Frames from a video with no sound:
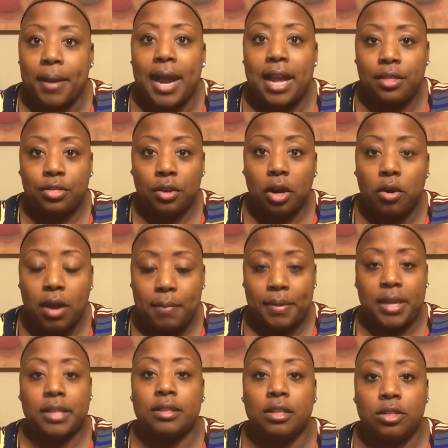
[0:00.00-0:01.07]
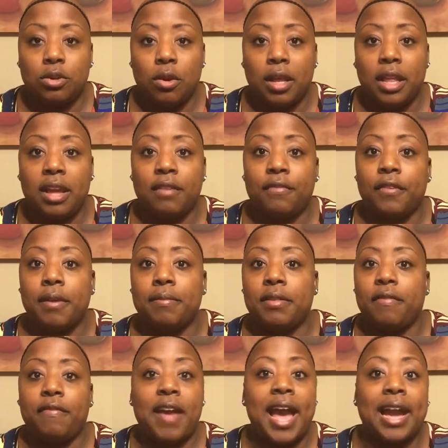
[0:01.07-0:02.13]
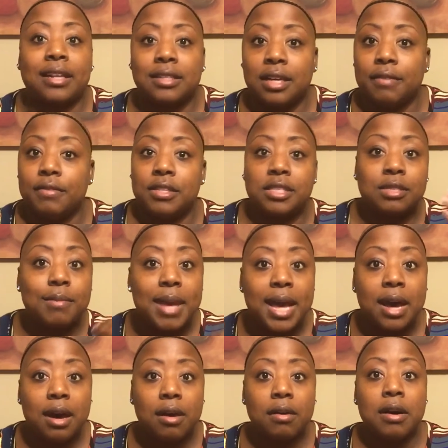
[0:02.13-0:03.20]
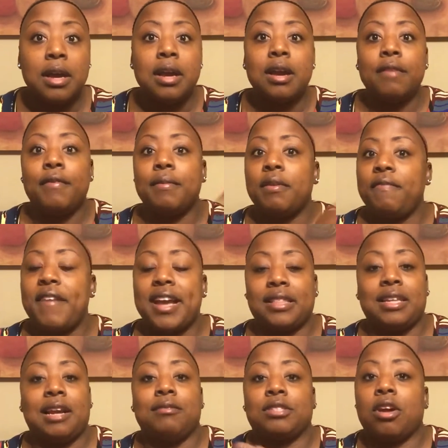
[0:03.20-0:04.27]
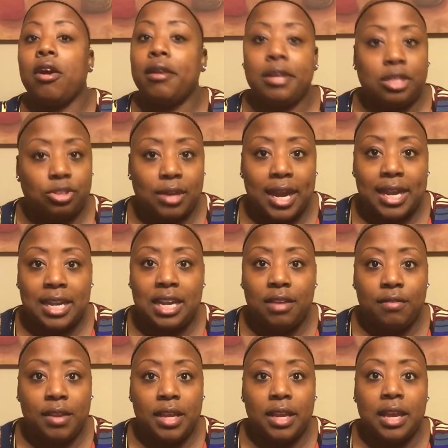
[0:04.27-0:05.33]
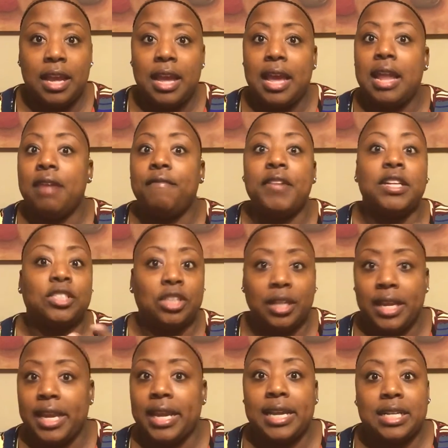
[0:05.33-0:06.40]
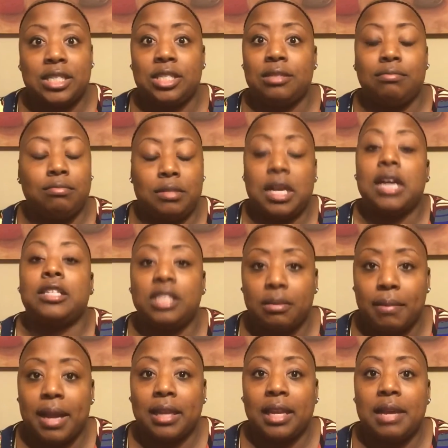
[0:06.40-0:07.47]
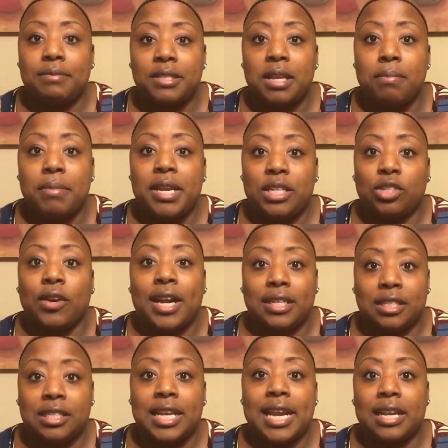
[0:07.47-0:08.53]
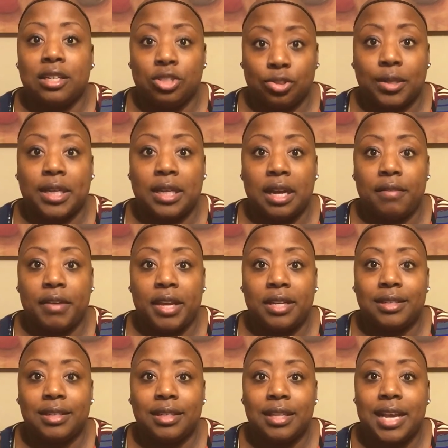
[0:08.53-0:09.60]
I throw up in the toilet from the fact of the smell, from the fact that I was already dry heaving, and eventually it touching my lips and me trying to take a drink of it.